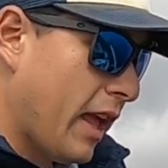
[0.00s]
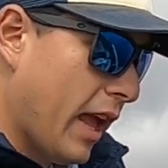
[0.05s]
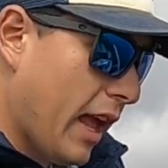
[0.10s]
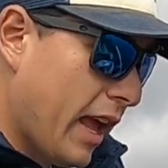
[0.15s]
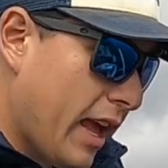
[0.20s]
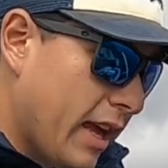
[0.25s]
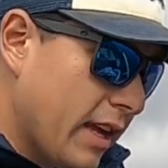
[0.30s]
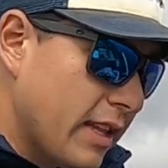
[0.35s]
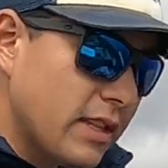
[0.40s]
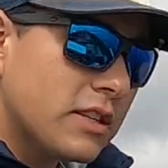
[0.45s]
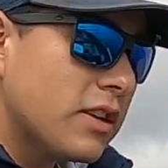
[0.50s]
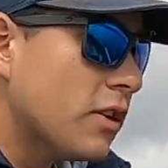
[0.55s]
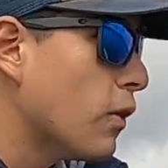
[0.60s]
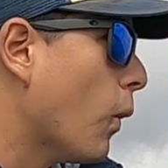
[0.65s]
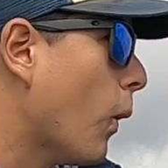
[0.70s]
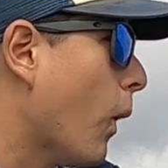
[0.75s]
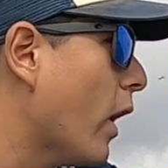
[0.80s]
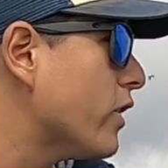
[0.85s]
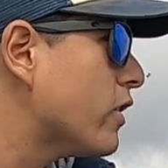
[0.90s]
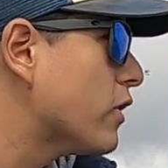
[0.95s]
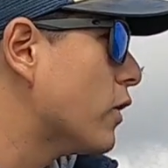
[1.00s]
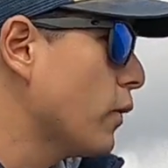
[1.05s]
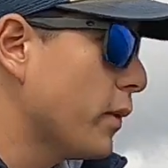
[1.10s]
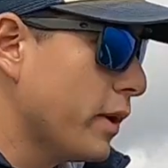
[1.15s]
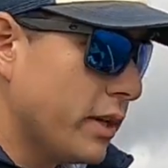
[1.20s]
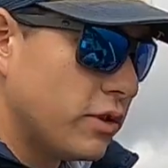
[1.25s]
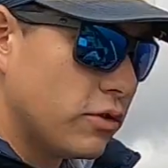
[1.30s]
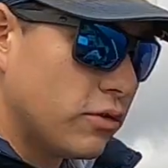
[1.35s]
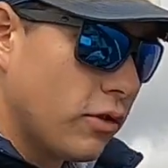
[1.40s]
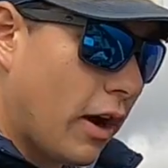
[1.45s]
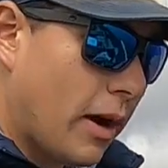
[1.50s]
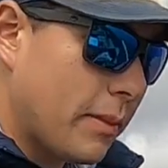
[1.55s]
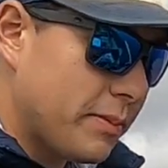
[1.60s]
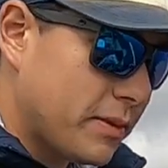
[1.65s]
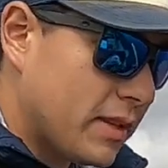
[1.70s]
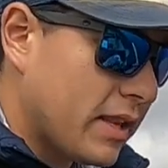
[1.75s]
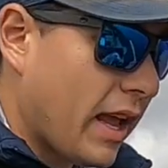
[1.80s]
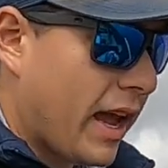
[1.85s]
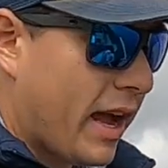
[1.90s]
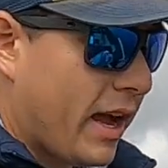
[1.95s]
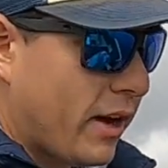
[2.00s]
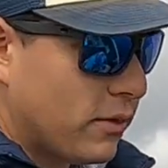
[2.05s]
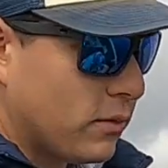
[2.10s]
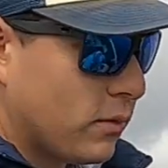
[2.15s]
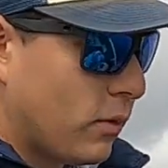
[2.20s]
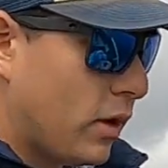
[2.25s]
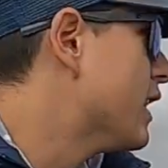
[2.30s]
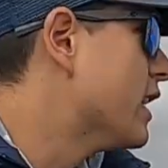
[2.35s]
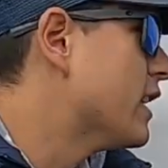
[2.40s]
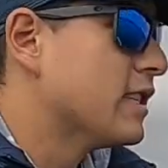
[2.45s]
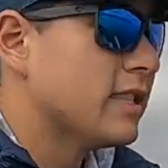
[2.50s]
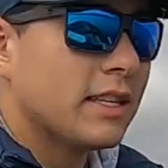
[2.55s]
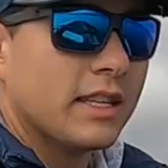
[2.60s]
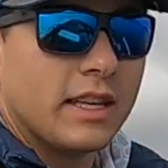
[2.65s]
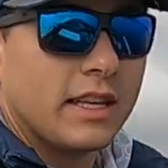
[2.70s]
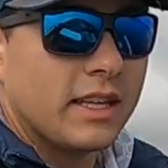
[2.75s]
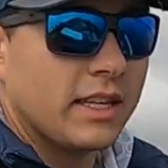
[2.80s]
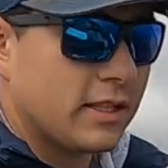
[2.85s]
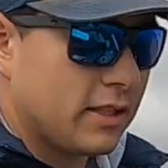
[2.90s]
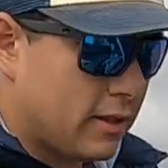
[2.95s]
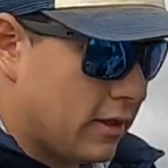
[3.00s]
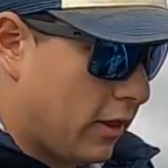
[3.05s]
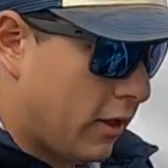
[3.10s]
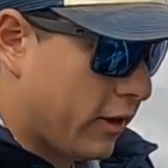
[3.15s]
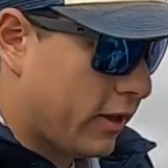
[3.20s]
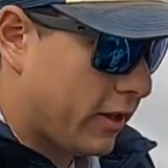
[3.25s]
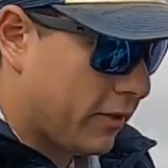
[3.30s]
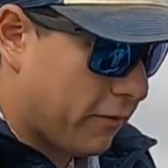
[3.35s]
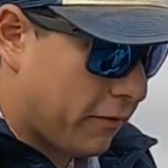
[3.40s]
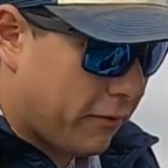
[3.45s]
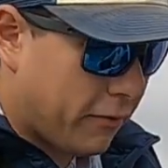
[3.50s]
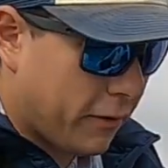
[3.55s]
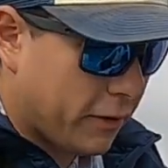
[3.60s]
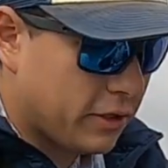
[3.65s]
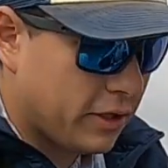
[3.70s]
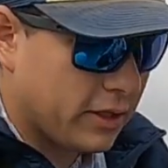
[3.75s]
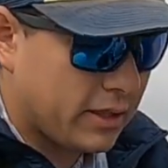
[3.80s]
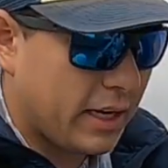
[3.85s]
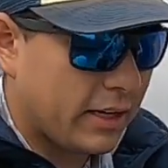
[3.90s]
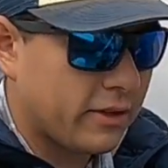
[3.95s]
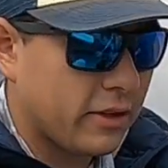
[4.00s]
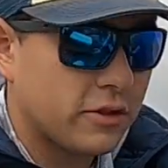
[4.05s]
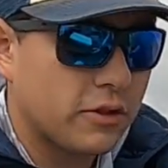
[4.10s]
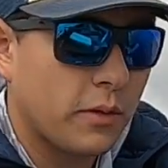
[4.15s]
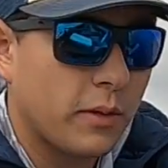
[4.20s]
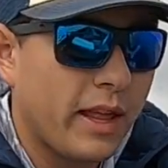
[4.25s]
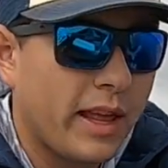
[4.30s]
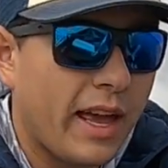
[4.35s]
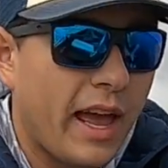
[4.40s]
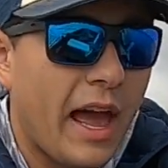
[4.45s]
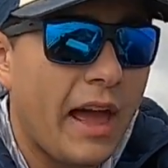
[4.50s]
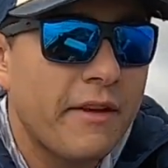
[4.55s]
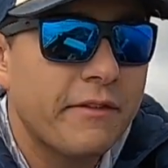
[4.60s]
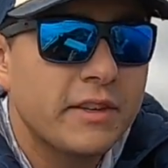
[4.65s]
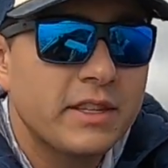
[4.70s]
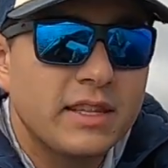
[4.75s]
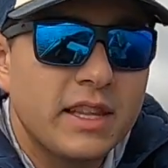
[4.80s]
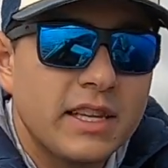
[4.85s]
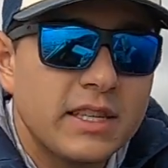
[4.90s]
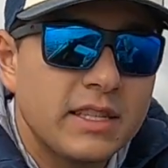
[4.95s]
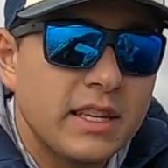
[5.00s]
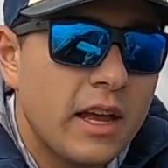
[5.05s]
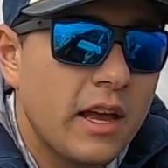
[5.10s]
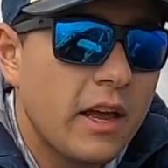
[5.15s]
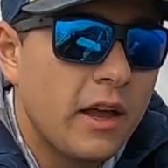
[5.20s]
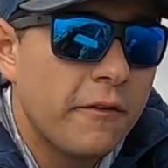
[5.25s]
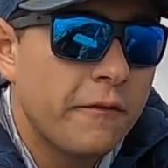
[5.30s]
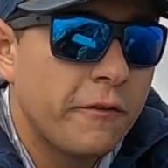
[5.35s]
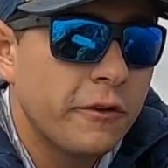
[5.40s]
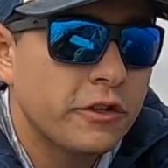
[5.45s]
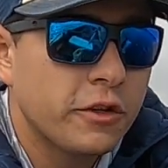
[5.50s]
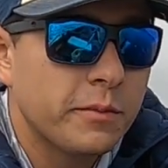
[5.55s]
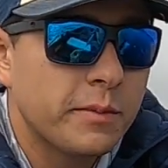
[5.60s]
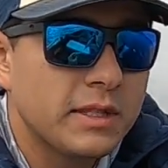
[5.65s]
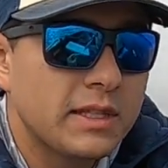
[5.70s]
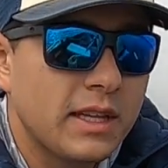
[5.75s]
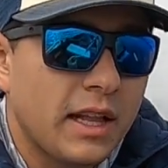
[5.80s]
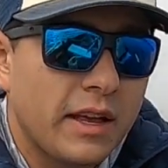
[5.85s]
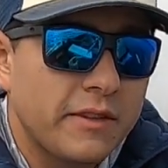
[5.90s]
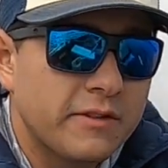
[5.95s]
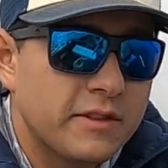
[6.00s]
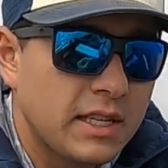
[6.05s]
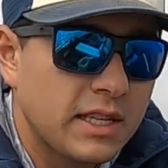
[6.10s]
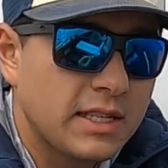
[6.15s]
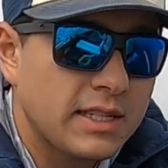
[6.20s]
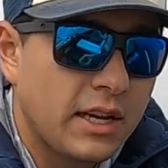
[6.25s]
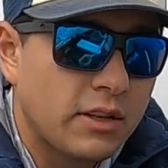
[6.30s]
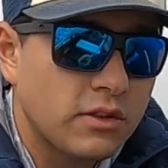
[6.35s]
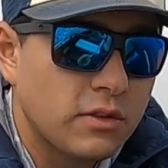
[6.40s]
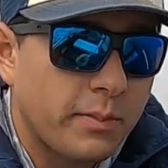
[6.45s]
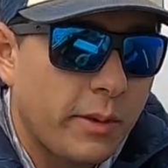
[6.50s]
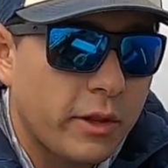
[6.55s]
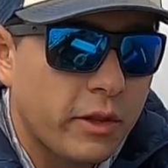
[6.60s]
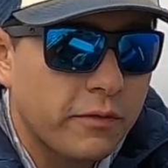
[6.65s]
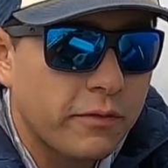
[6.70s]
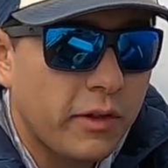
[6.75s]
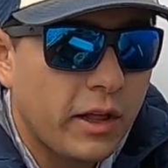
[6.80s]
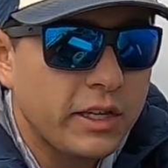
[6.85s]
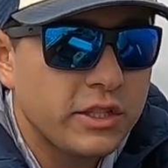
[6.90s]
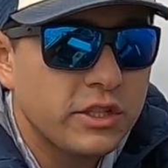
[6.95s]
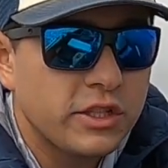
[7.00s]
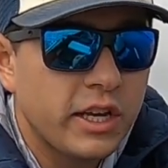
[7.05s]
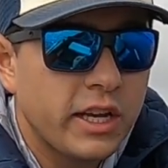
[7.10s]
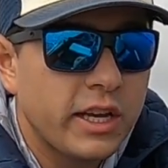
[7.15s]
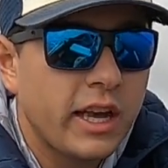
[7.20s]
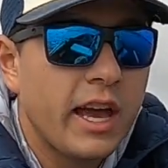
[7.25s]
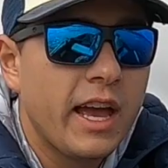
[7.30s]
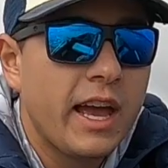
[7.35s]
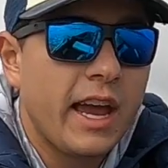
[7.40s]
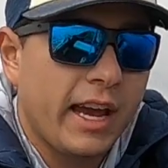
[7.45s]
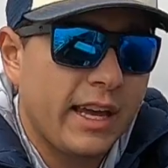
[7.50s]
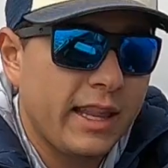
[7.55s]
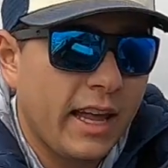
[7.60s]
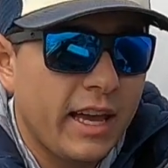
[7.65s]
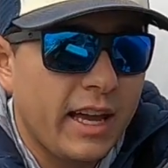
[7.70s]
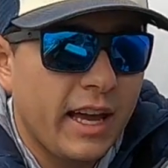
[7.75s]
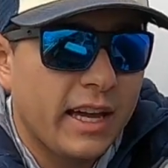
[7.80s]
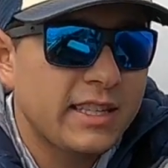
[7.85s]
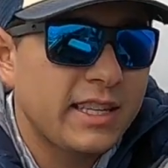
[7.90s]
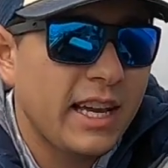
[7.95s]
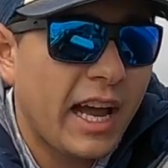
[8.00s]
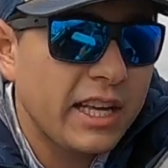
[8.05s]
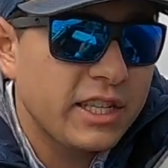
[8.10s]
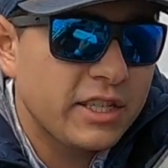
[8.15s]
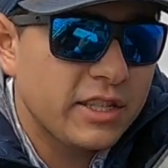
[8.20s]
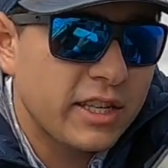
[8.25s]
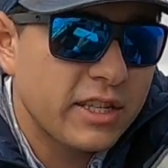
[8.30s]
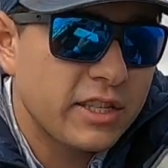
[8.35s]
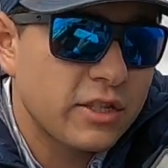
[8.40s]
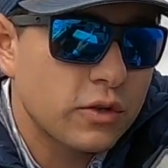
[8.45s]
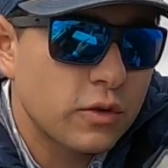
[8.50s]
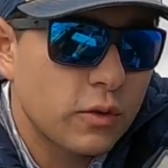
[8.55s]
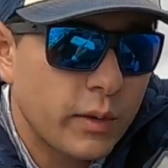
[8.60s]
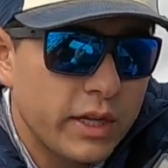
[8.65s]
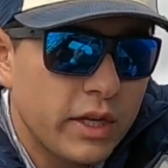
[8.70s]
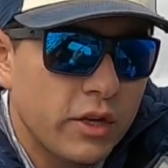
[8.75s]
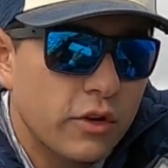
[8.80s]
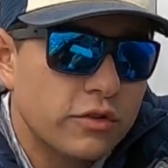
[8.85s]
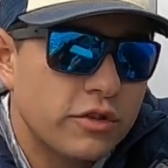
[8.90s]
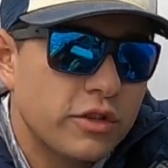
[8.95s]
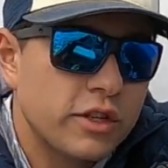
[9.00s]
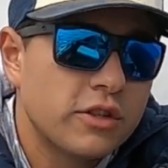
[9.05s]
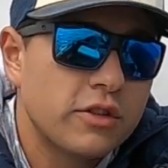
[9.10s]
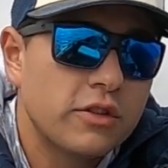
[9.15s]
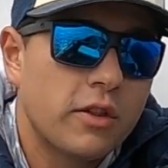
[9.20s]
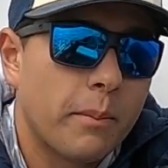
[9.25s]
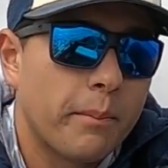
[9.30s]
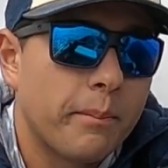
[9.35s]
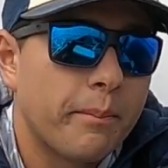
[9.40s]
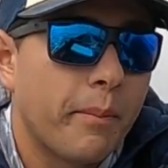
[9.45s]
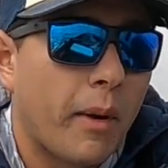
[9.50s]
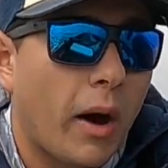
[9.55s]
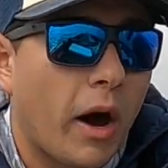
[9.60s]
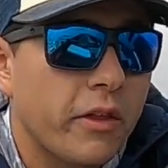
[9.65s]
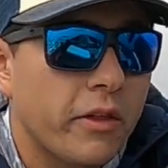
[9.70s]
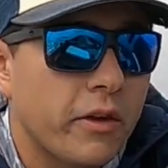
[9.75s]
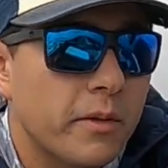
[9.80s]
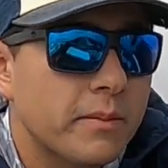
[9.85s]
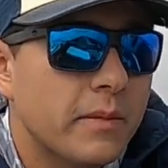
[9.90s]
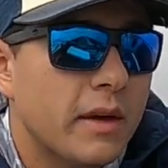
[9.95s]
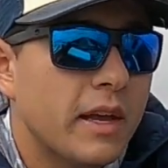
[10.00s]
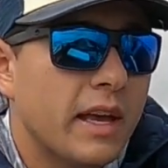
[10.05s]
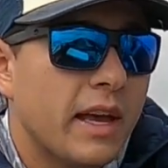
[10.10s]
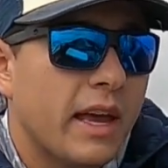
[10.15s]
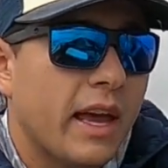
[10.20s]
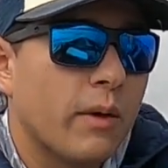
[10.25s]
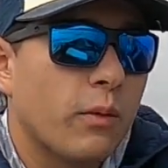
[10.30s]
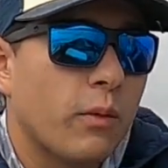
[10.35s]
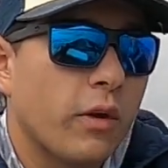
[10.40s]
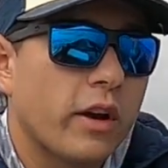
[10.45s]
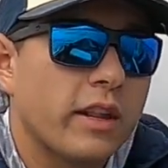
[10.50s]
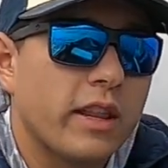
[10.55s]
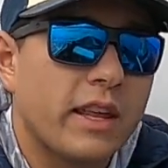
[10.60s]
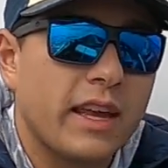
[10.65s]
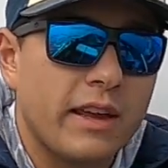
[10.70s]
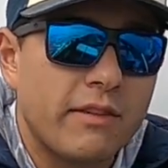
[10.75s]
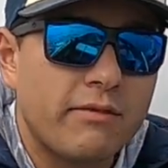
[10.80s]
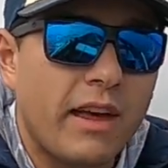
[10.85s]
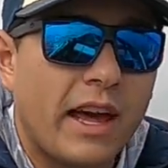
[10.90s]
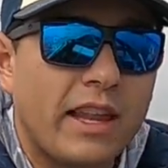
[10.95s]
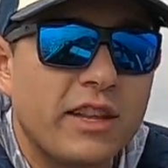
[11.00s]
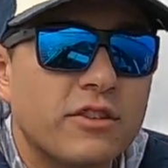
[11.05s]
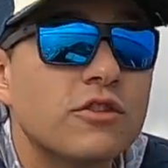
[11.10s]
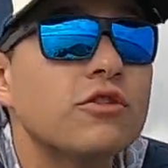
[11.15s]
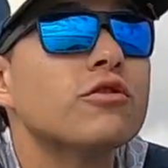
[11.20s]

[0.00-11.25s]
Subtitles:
And what do we drop down? It is looking fishy down there. So what I have is this Fisherman's Life 6-ounce butterfly jig, and I attached this squid hoochie to the bottom, and we're gonna give that a